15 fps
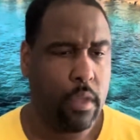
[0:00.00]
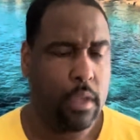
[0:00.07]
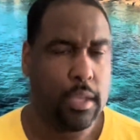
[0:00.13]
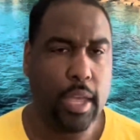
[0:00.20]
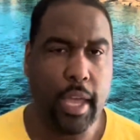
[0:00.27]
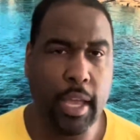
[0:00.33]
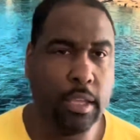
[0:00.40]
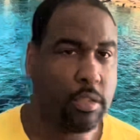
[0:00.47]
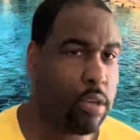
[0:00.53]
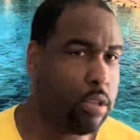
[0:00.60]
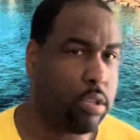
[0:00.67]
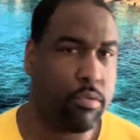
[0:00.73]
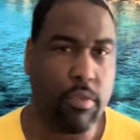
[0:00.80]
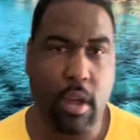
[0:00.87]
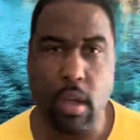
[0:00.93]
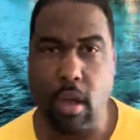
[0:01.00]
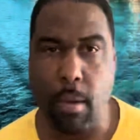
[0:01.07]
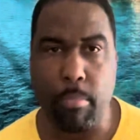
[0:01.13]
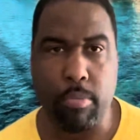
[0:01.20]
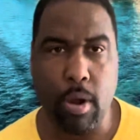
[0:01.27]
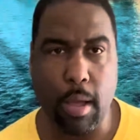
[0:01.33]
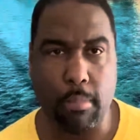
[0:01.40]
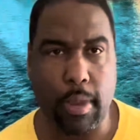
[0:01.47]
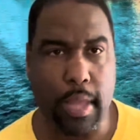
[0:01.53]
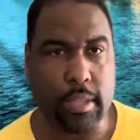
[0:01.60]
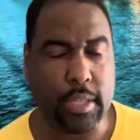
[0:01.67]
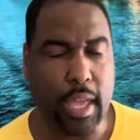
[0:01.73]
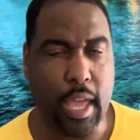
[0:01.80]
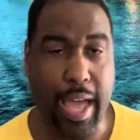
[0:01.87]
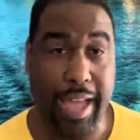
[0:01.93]
Yeah, he turned around abrupt like
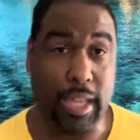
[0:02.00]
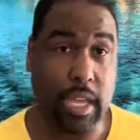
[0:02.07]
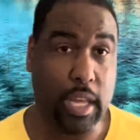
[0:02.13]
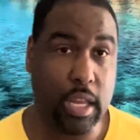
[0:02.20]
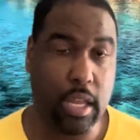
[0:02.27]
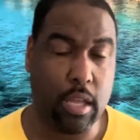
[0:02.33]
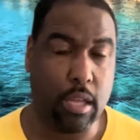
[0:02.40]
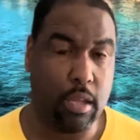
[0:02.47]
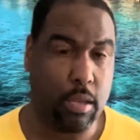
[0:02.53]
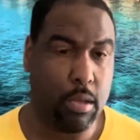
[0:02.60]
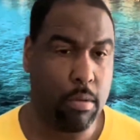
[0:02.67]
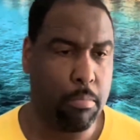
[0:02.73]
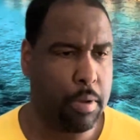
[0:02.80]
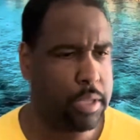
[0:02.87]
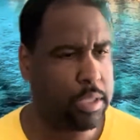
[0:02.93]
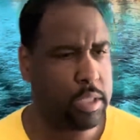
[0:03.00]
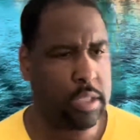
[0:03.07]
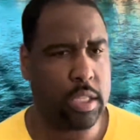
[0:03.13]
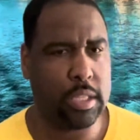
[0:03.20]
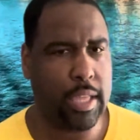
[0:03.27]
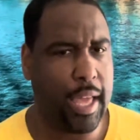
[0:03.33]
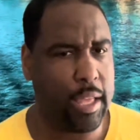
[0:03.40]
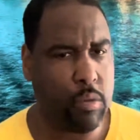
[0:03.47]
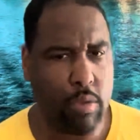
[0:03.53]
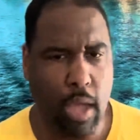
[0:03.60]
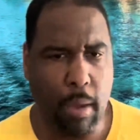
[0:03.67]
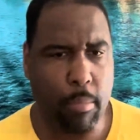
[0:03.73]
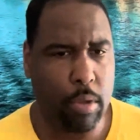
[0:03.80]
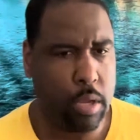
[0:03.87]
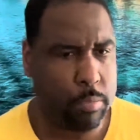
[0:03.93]
that. I get it. But at the end of the day, you
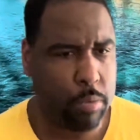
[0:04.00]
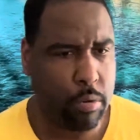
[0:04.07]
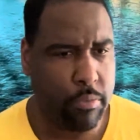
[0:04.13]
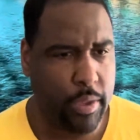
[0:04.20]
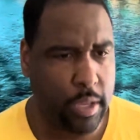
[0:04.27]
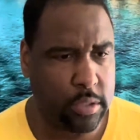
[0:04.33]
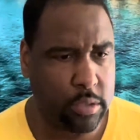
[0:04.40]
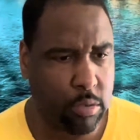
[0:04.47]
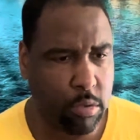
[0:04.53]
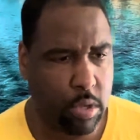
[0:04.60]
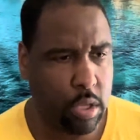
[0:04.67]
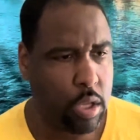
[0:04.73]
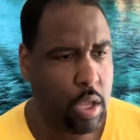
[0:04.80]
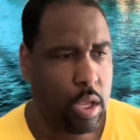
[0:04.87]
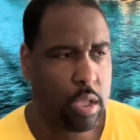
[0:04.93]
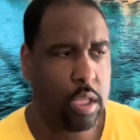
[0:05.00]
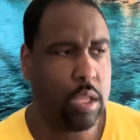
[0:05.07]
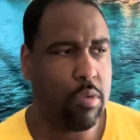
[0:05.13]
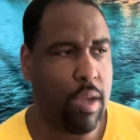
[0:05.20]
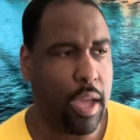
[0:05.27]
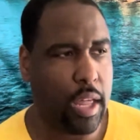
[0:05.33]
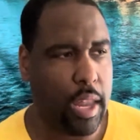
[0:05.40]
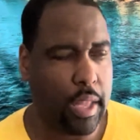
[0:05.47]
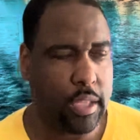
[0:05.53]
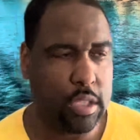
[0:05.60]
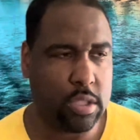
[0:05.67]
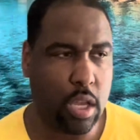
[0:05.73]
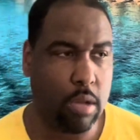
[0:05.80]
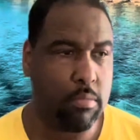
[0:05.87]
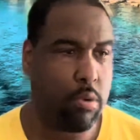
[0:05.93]
got bulletproof vest on. Then you acting like this
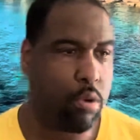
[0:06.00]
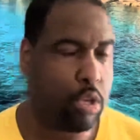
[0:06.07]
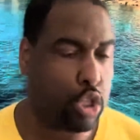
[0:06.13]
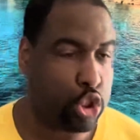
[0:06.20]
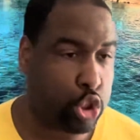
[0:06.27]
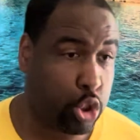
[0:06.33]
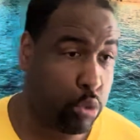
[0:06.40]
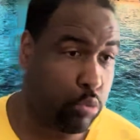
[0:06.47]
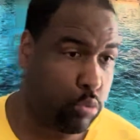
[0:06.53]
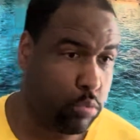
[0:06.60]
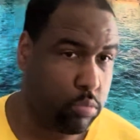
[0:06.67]
young boy could shoot.